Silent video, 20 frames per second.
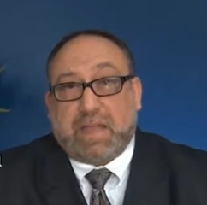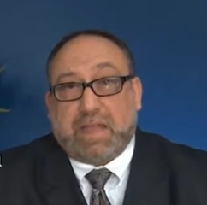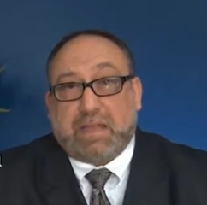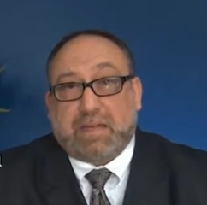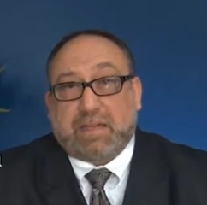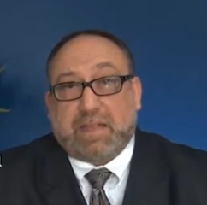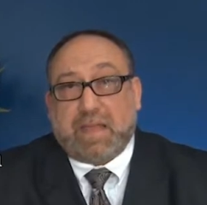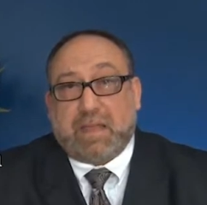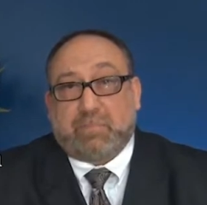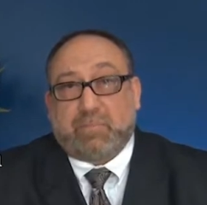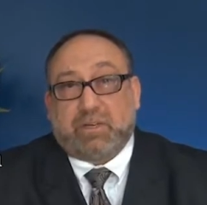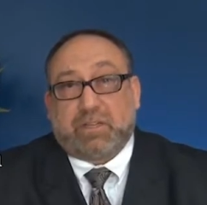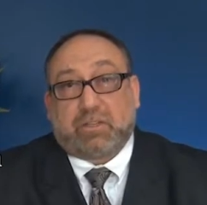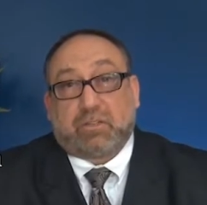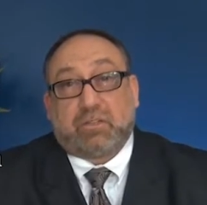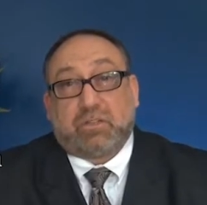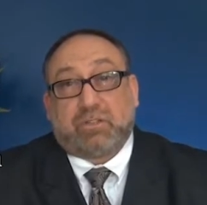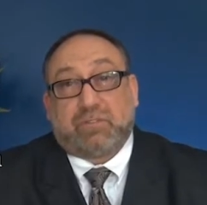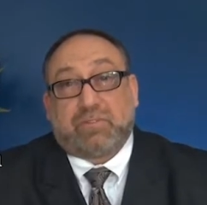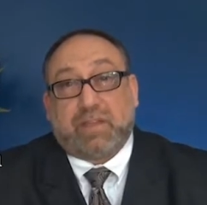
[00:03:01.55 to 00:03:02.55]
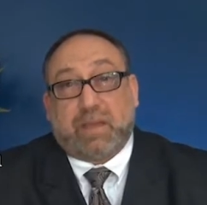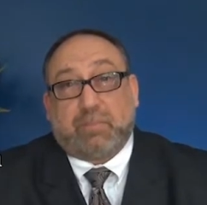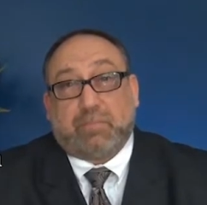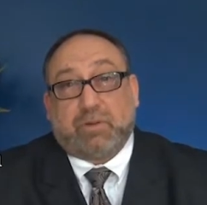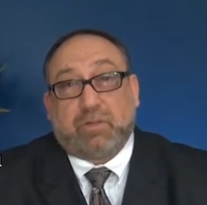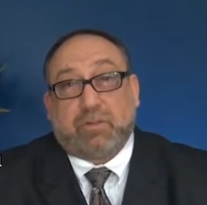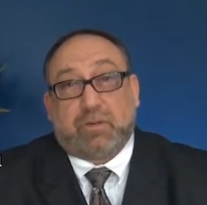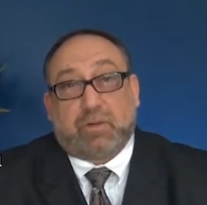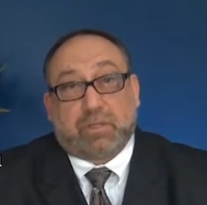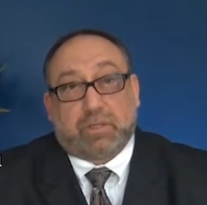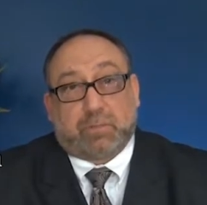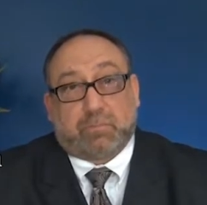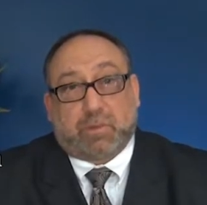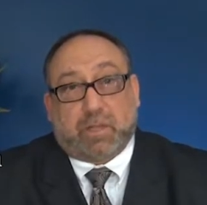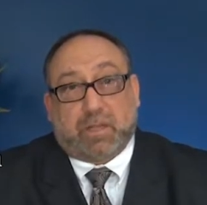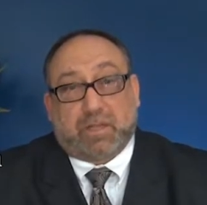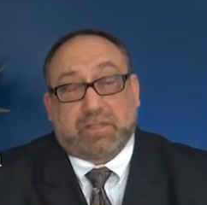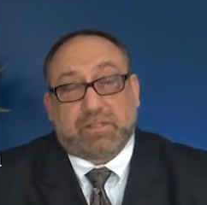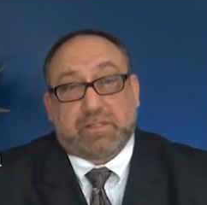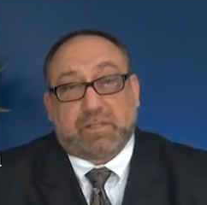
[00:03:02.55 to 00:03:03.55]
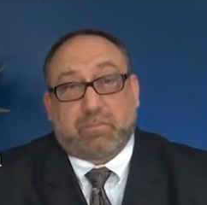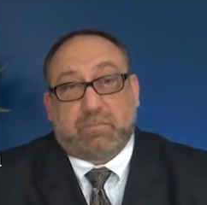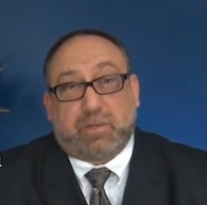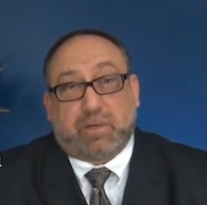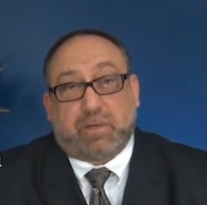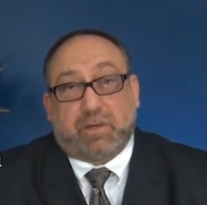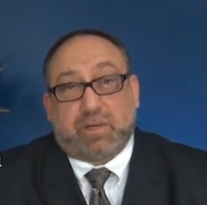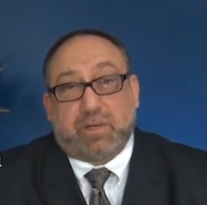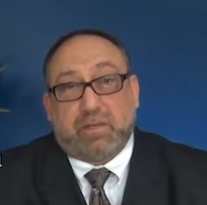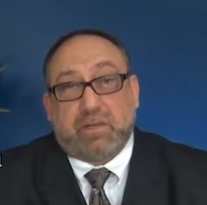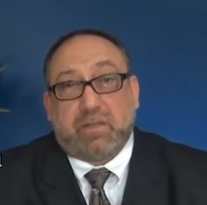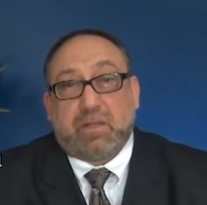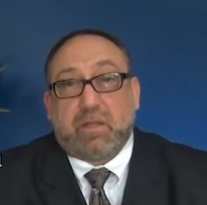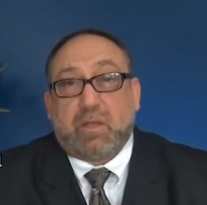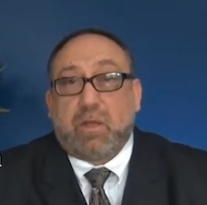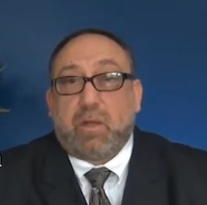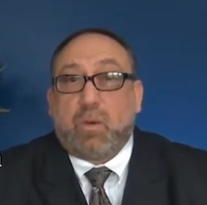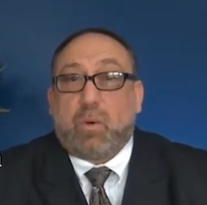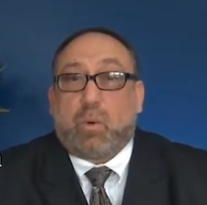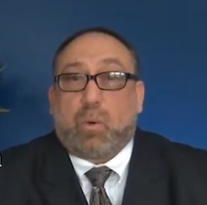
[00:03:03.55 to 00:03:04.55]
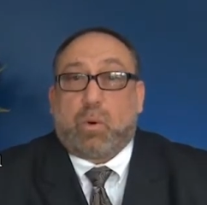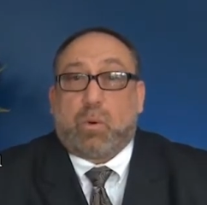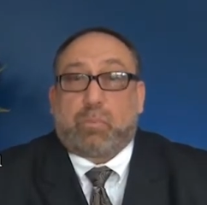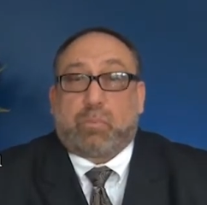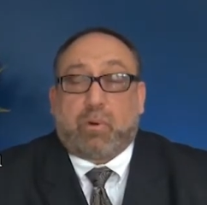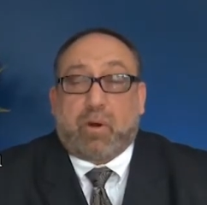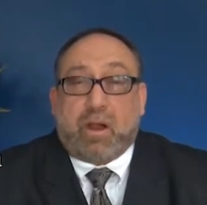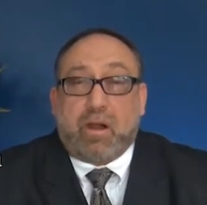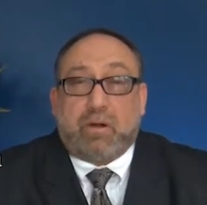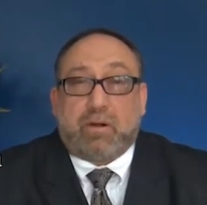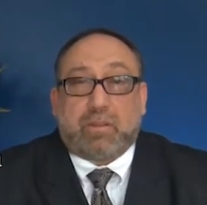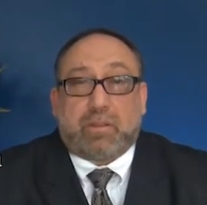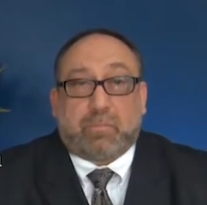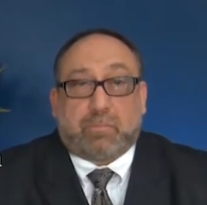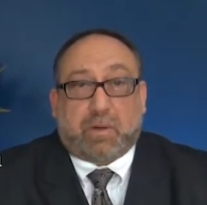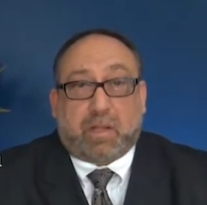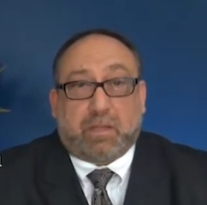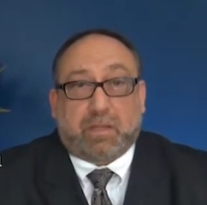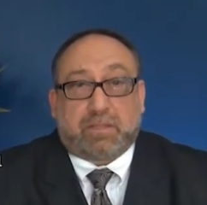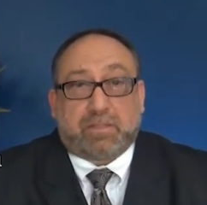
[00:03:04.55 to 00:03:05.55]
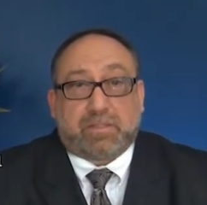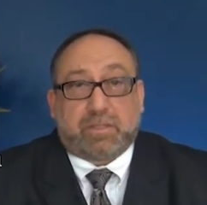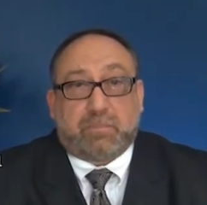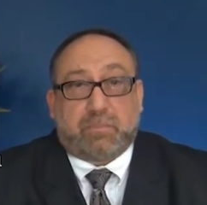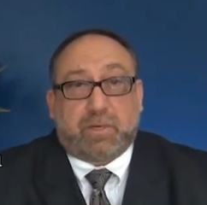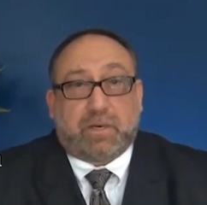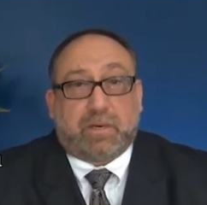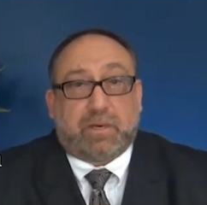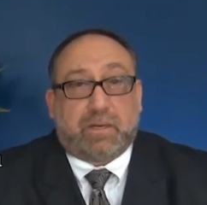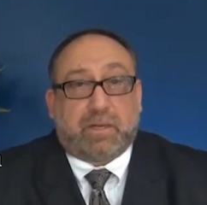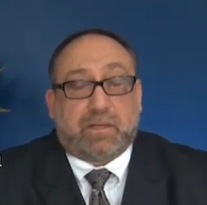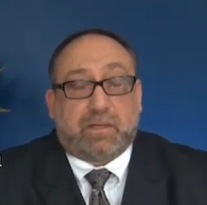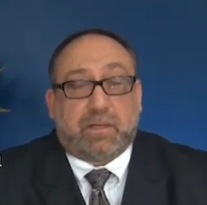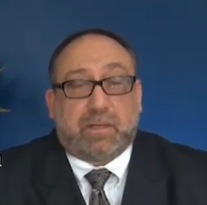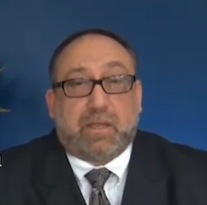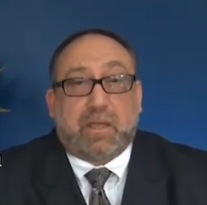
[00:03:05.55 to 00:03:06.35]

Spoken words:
act happened. It could have happened during the policy period or prior to the policy period.